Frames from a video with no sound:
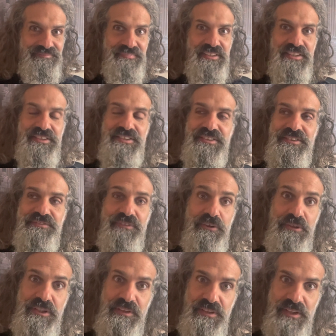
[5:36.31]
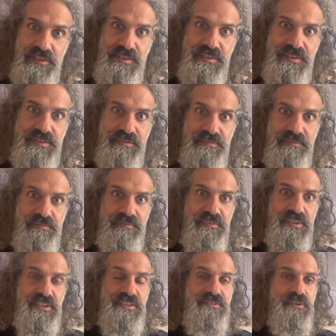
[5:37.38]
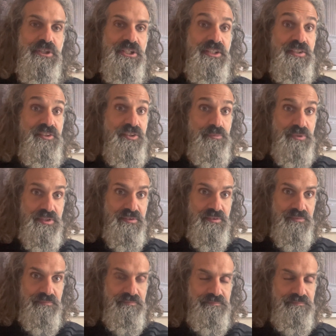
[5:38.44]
It's very intense. It's very intimate.